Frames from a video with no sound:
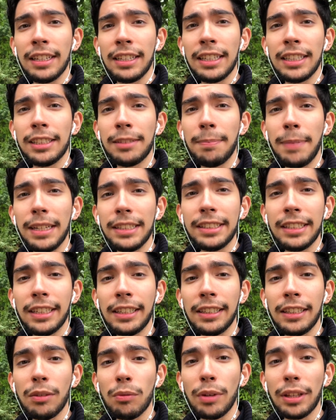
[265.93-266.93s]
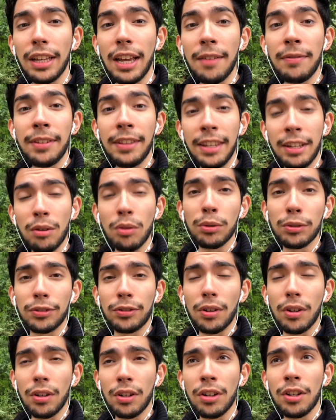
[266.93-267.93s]
is basically when everything goes
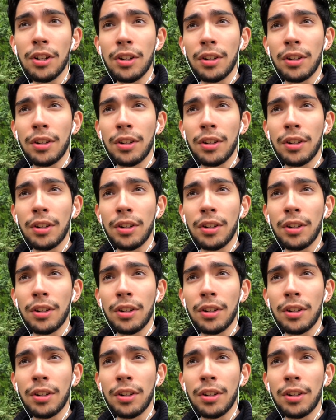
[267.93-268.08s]
wrong.